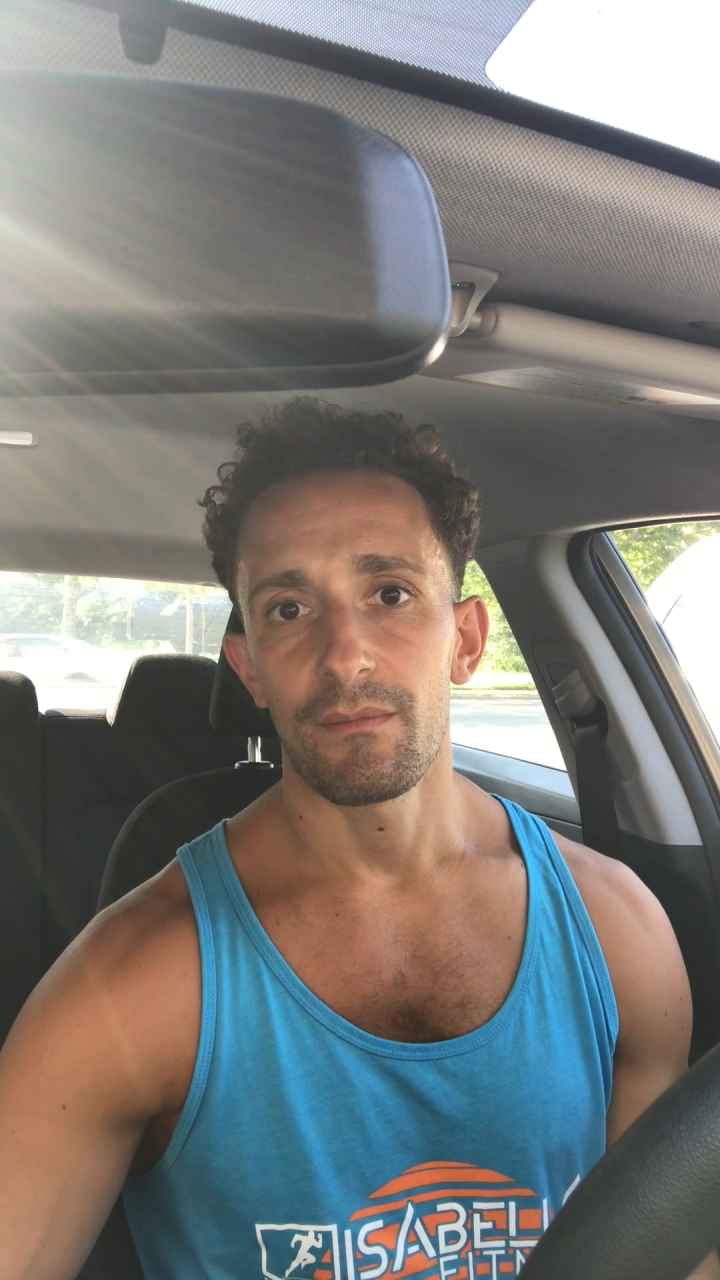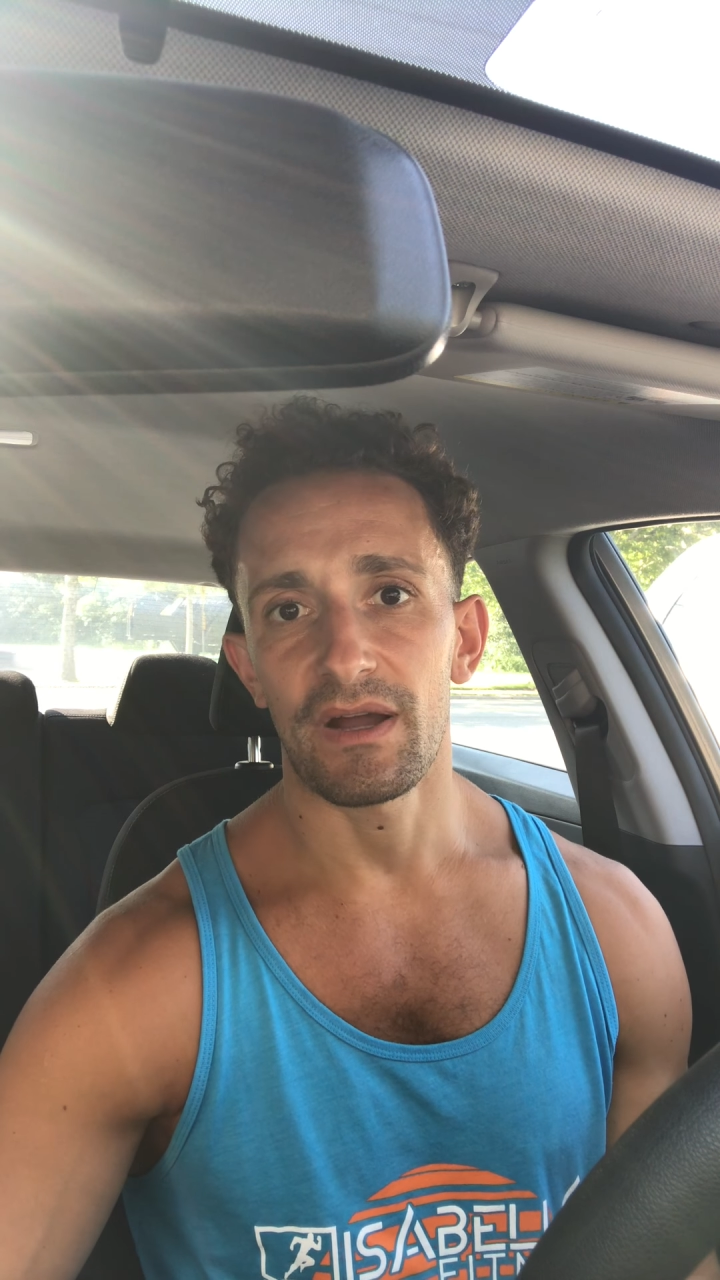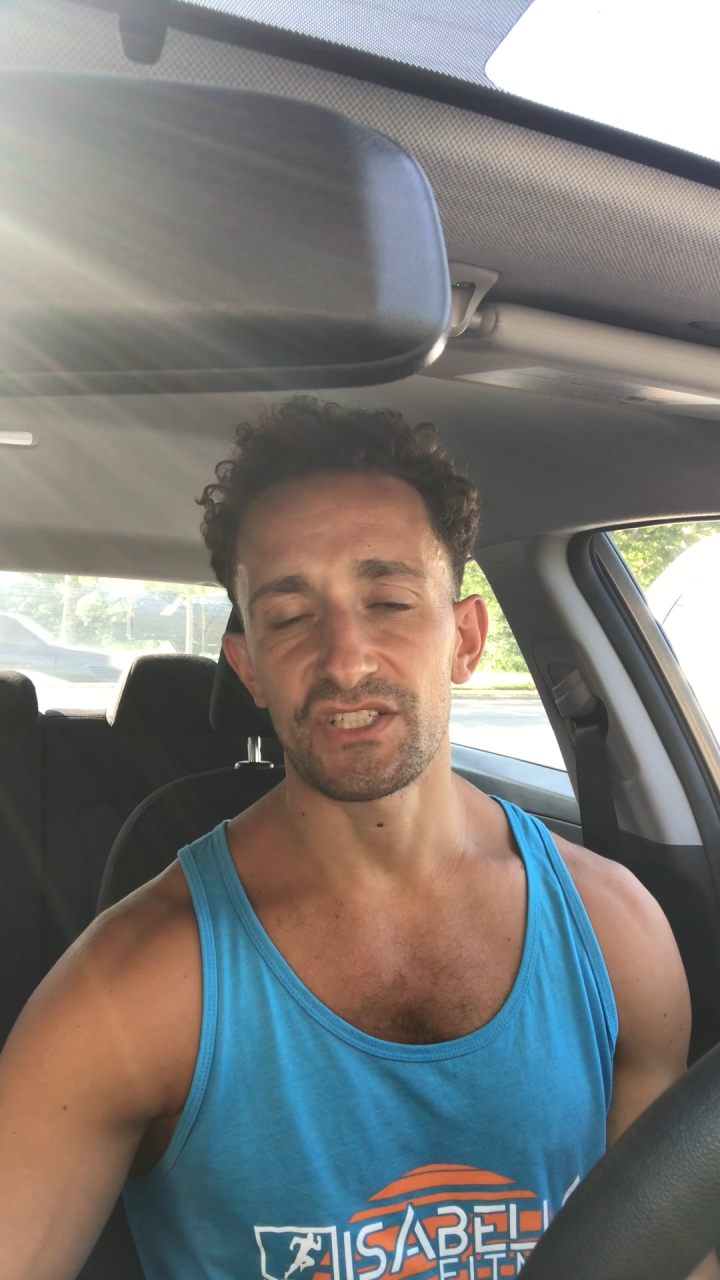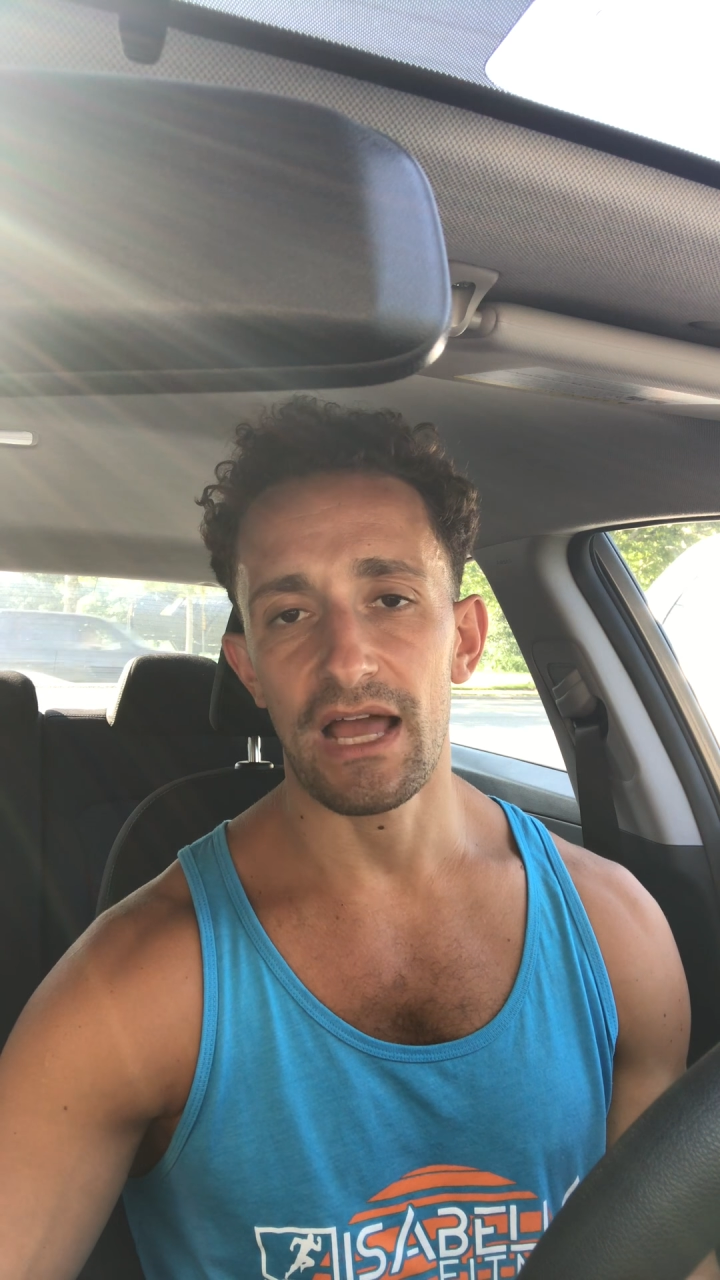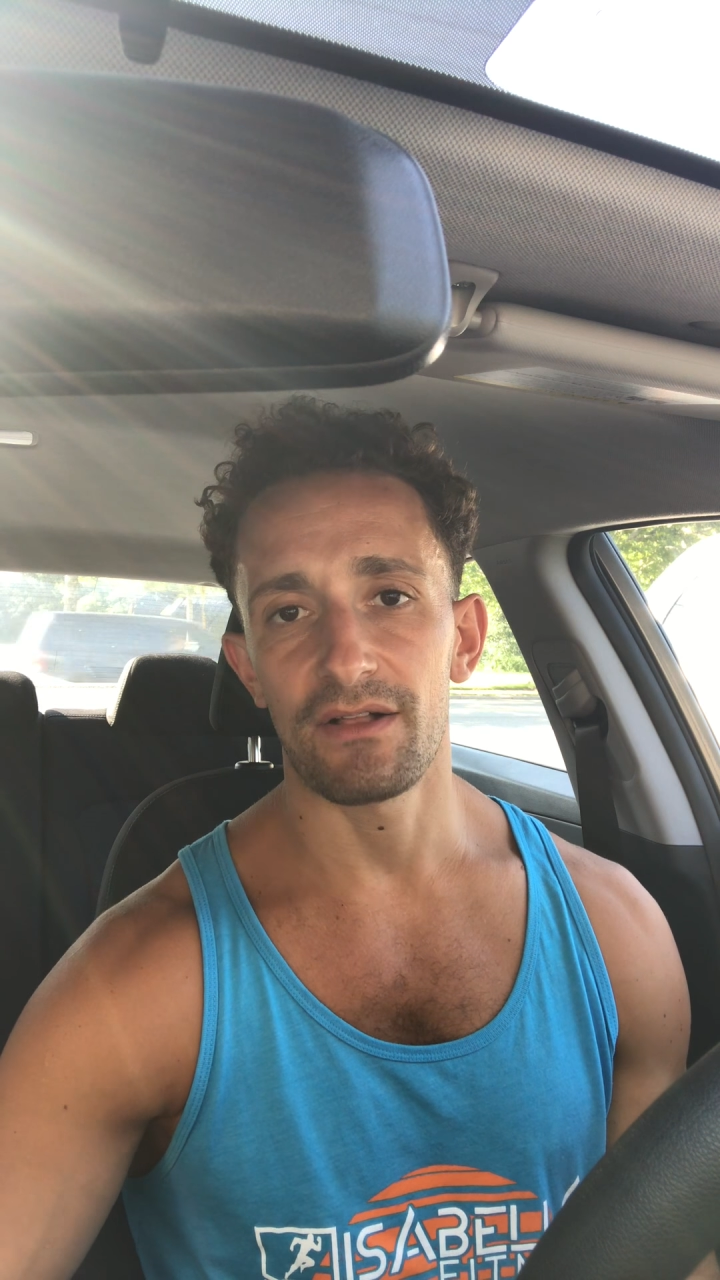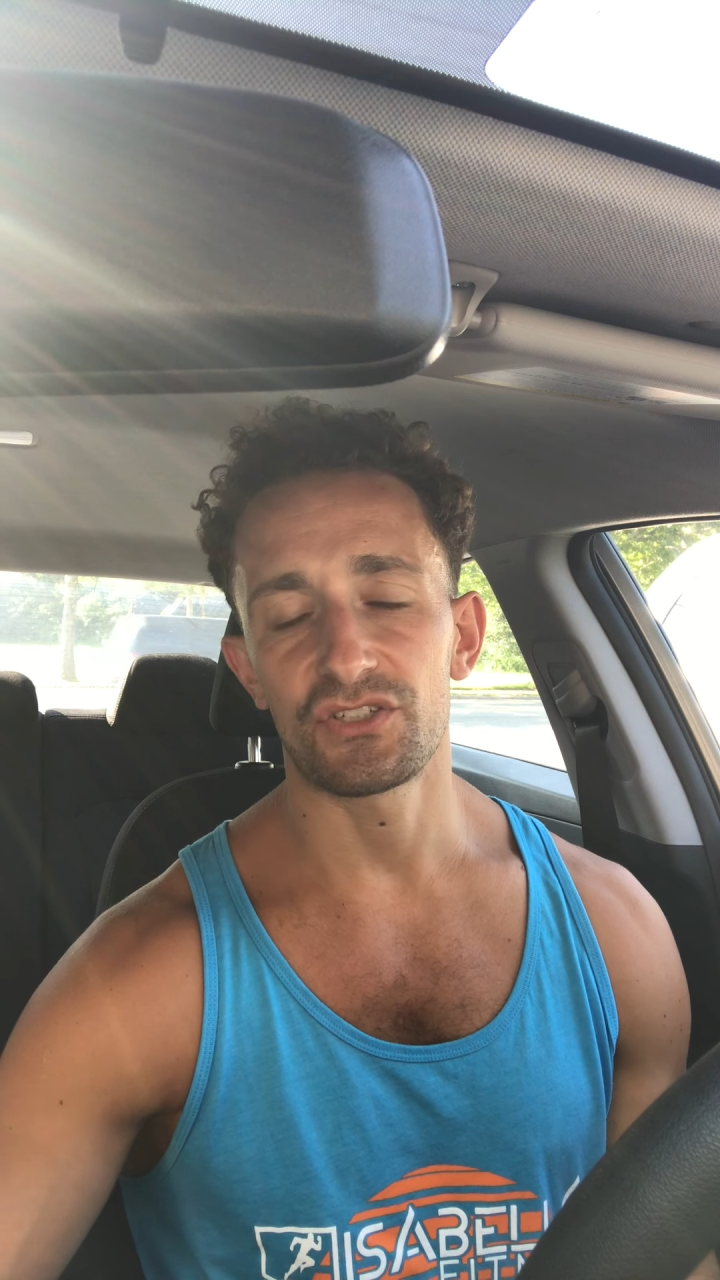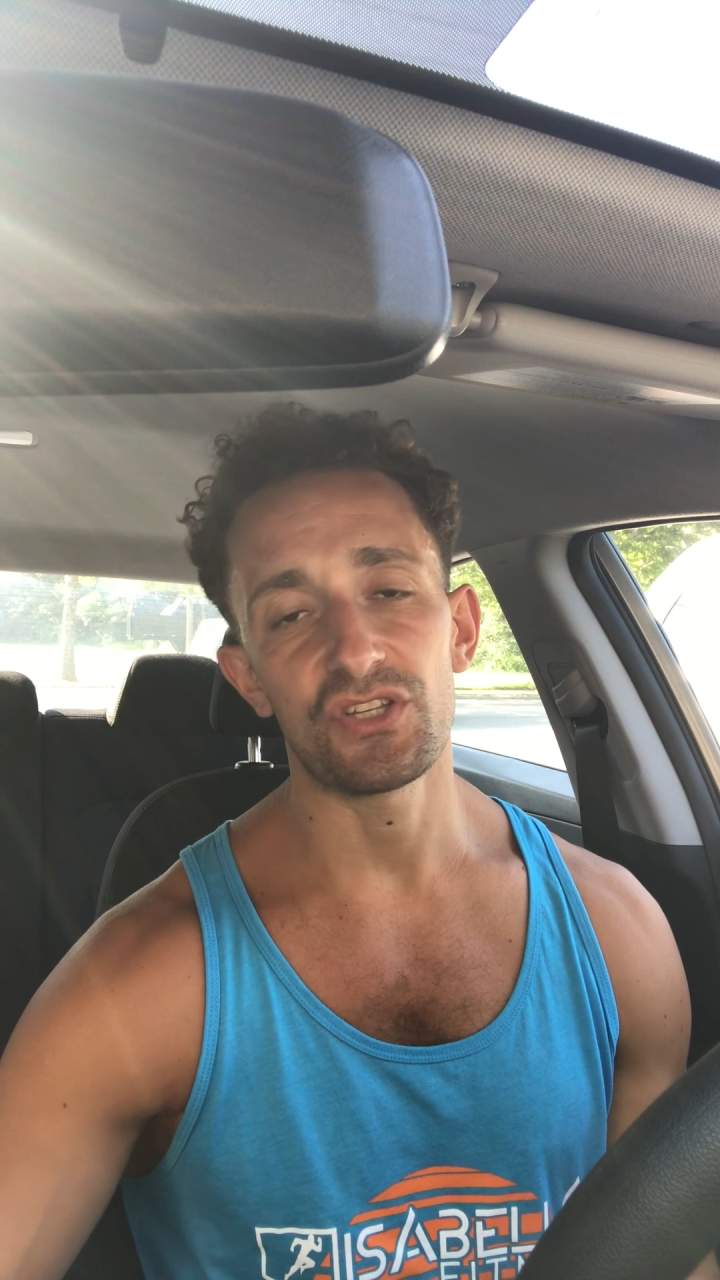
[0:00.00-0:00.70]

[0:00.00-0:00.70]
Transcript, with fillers: My challenge